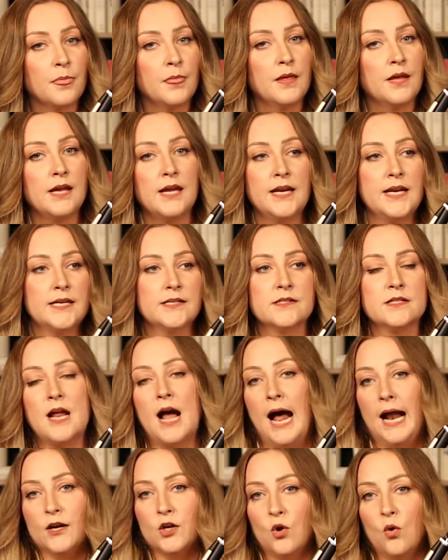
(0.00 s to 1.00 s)
It is
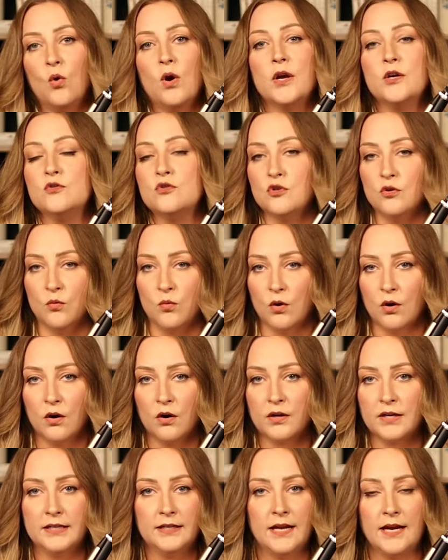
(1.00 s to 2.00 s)
not going to
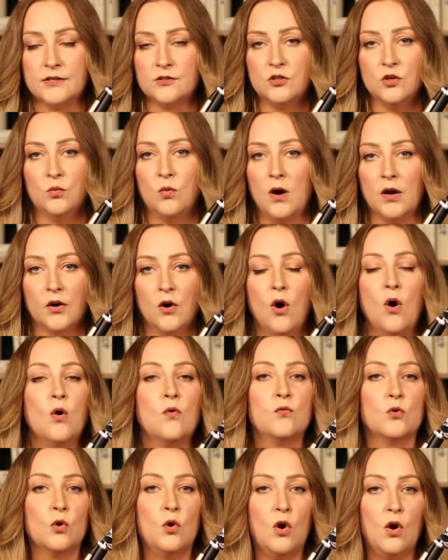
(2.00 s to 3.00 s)
work unless you want to
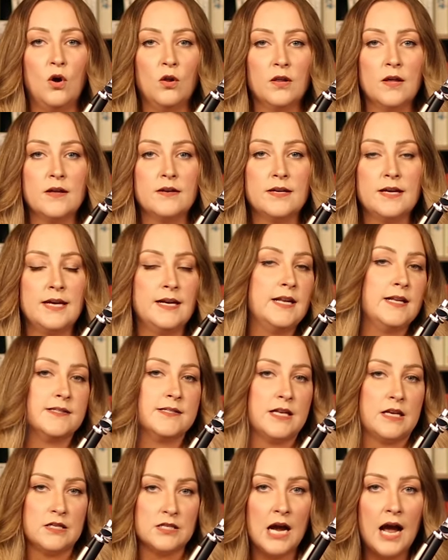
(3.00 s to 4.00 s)
overhaul it in its
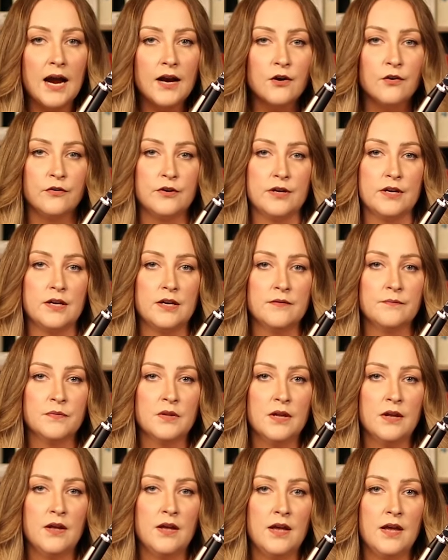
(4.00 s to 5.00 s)
entirety.
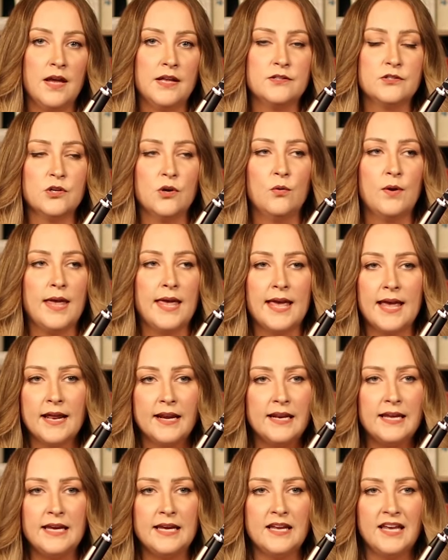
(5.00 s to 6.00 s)
And so
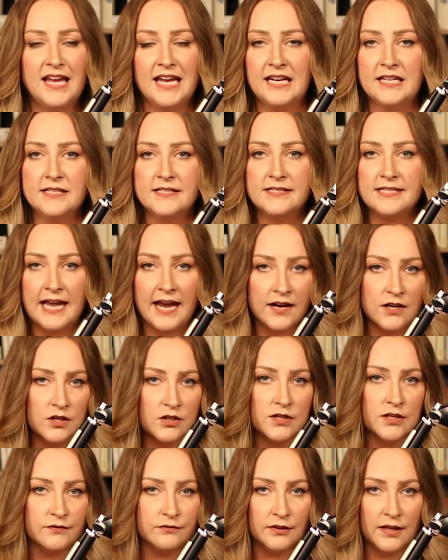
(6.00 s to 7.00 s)
any
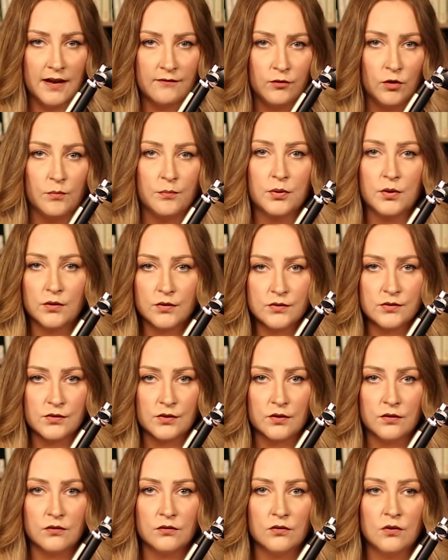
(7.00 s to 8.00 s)
executive level
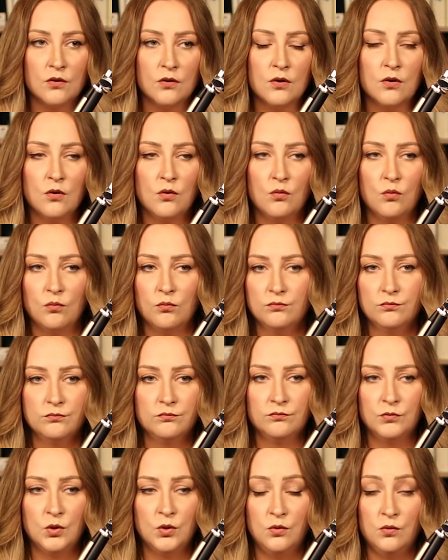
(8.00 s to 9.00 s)
person
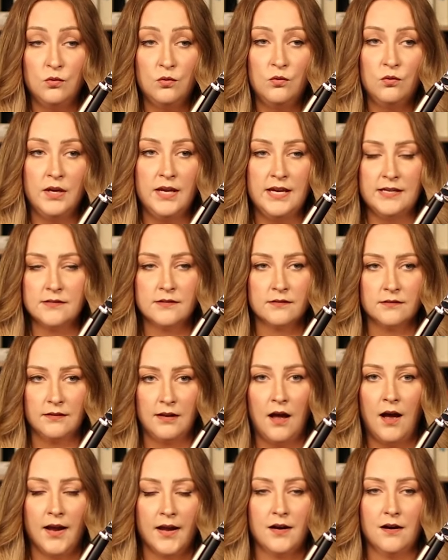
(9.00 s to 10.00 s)
who isn't
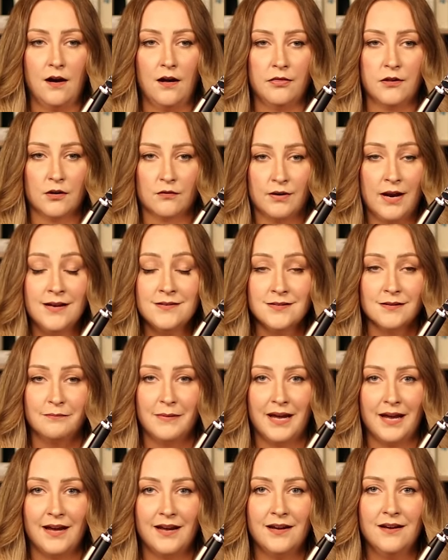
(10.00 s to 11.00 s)
lying on their
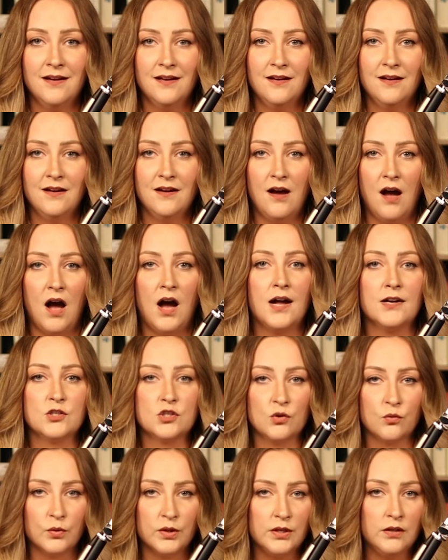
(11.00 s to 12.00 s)
resume ought to
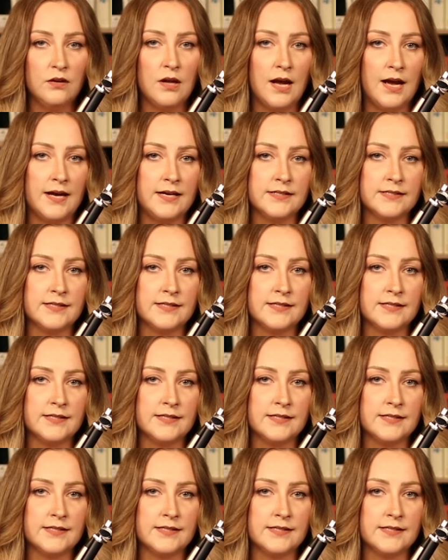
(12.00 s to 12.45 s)
realize